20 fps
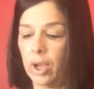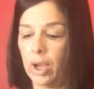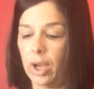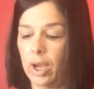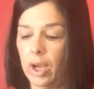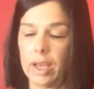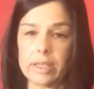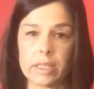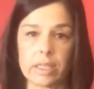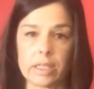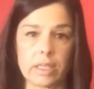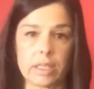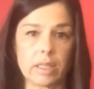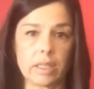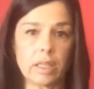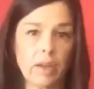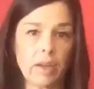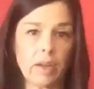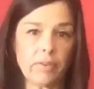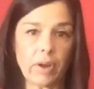addicted
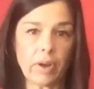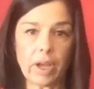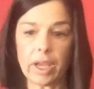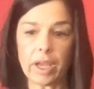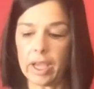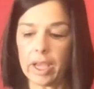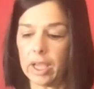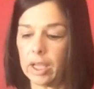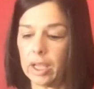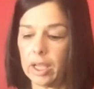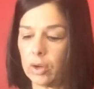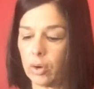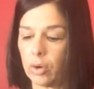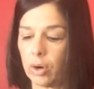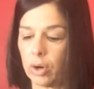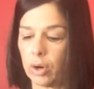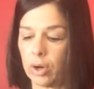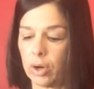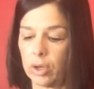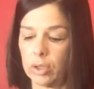loved one,
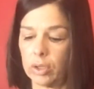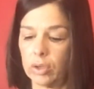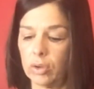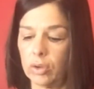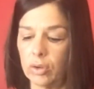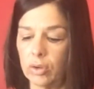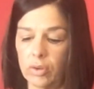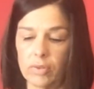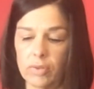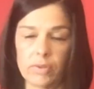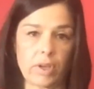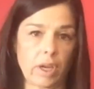or you've